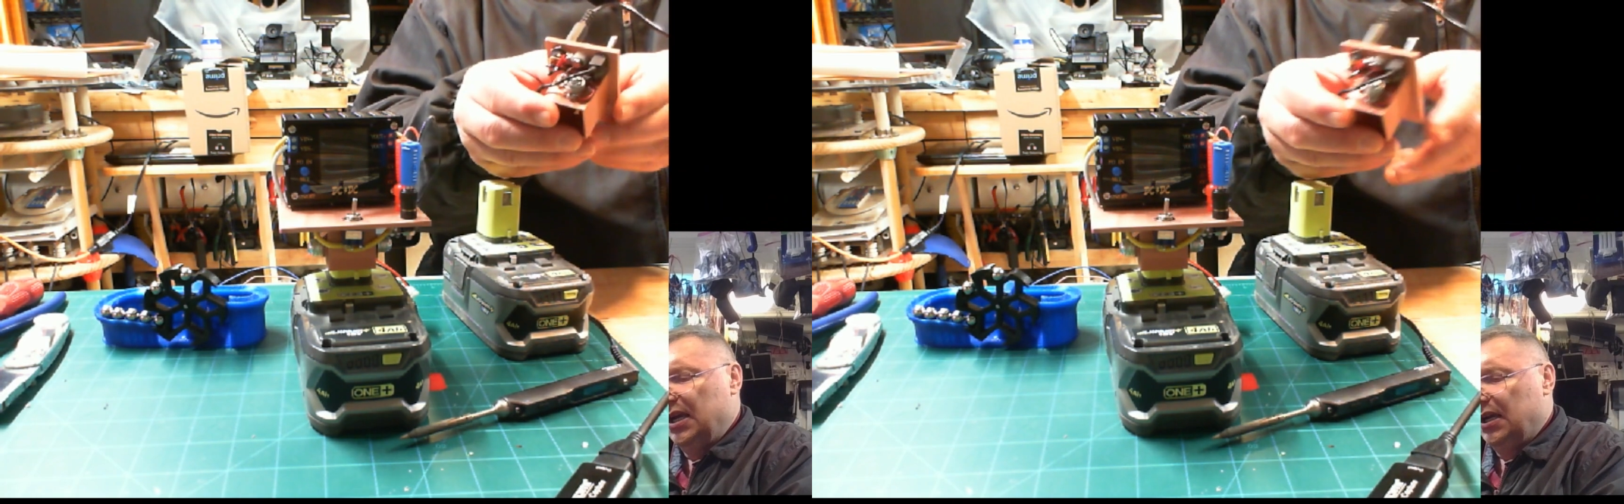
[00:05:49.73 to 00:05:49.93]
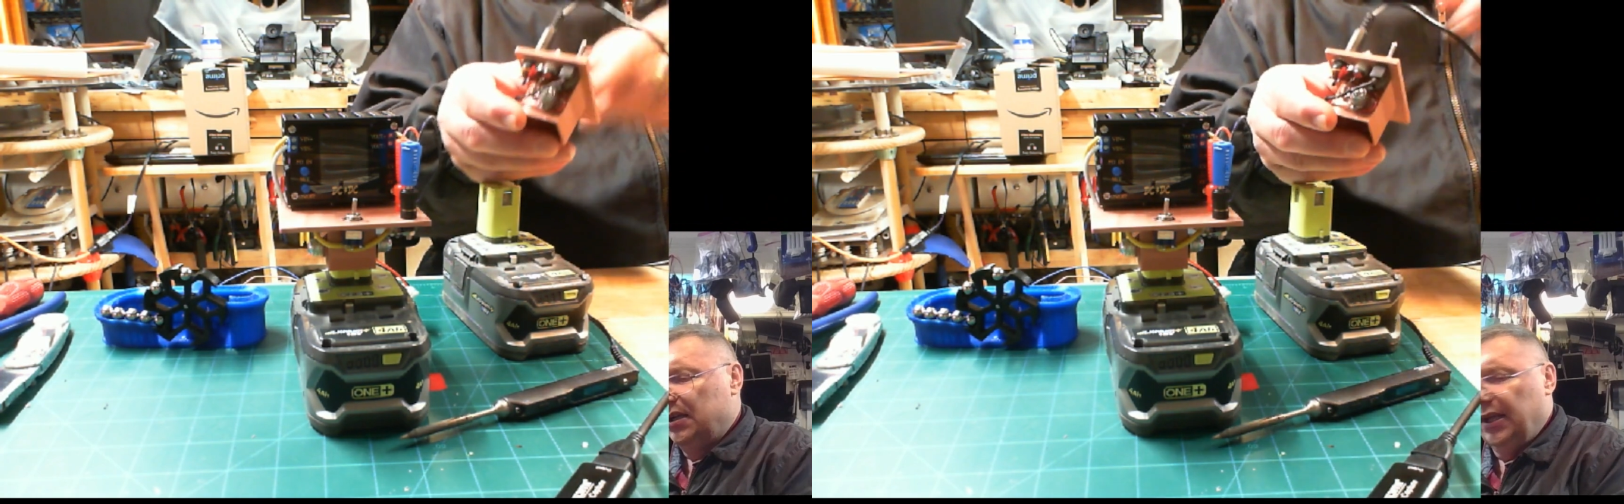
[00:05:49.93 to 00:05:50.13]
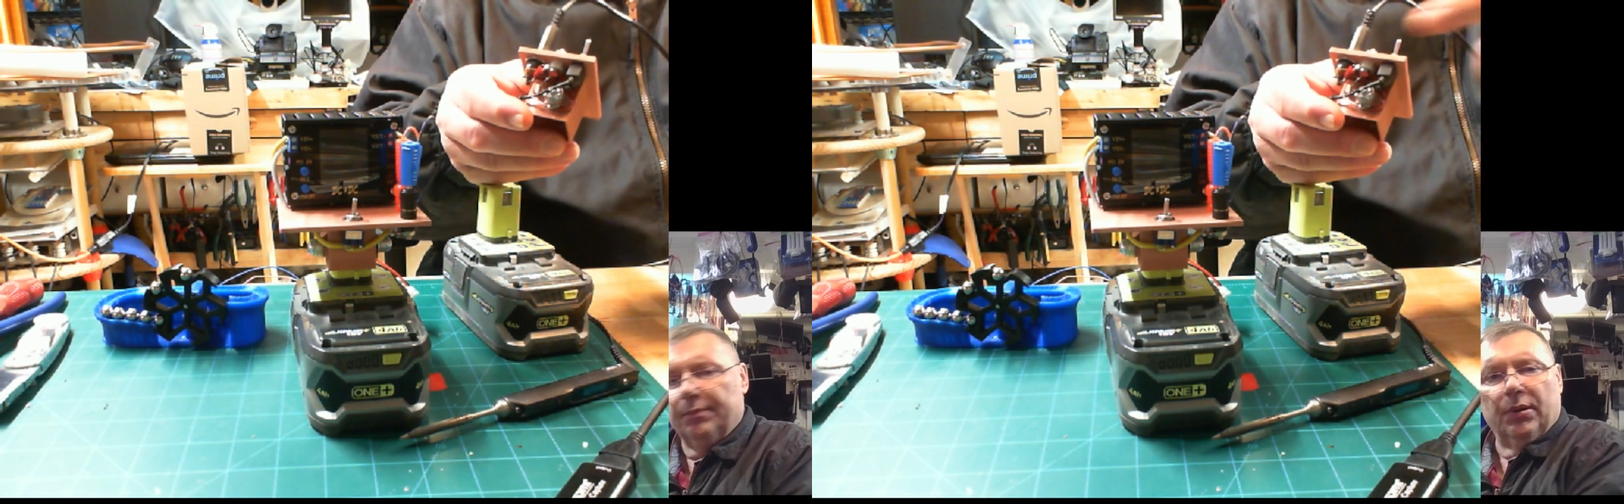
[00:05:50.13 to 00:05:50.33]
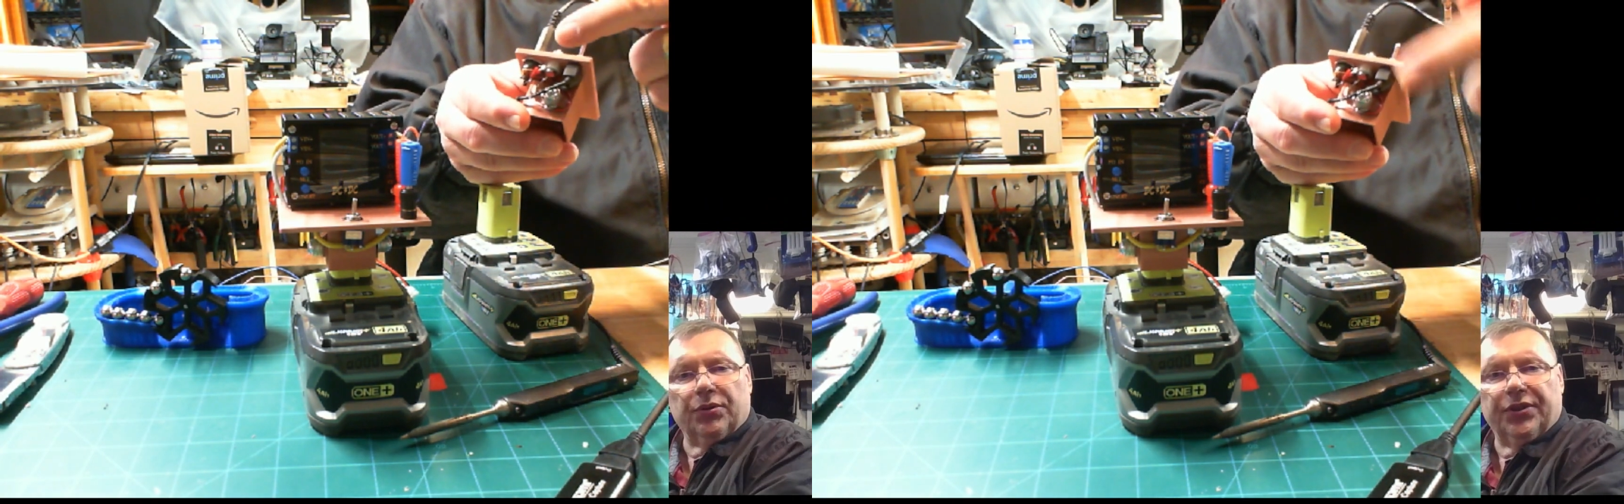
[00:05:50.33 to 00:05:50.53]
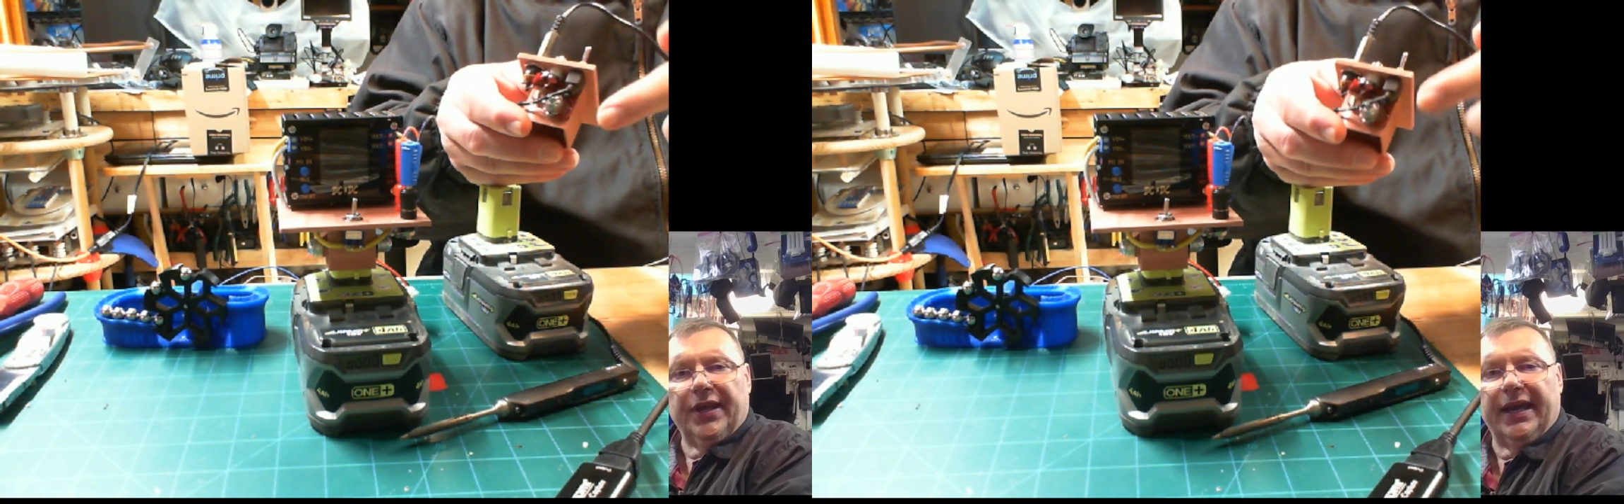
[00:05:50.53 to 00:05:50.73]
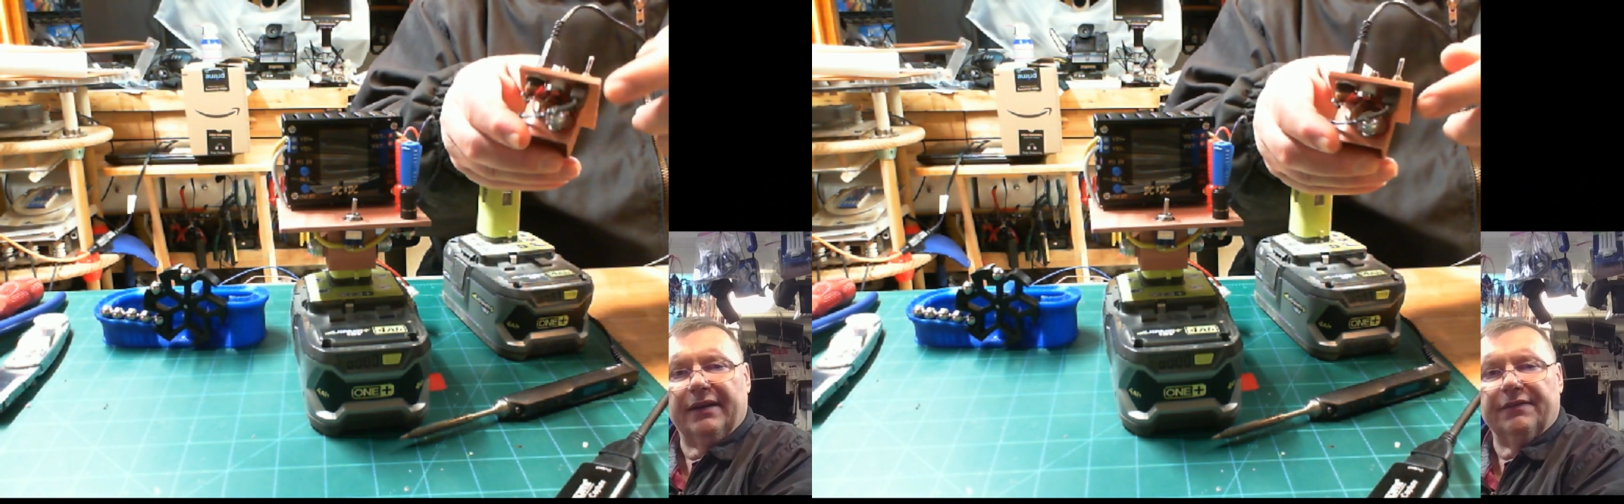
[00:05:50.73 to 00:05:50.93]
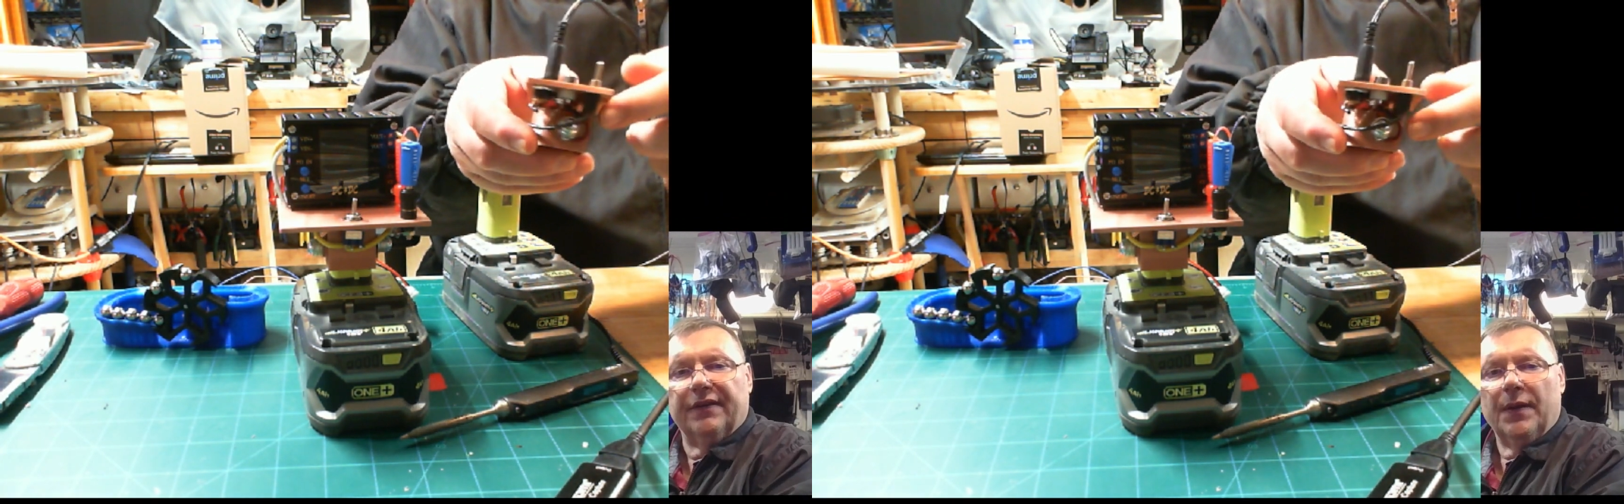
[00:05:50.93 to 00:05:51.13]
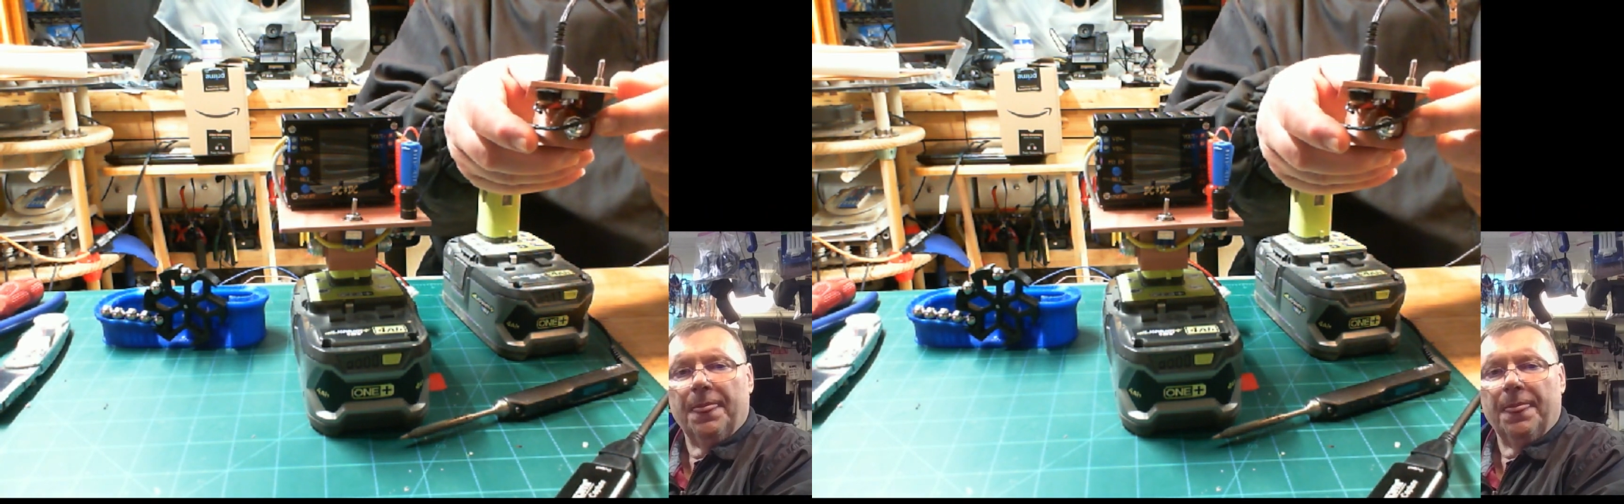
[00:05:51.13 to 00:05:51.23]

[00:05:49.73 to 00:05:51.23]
they both have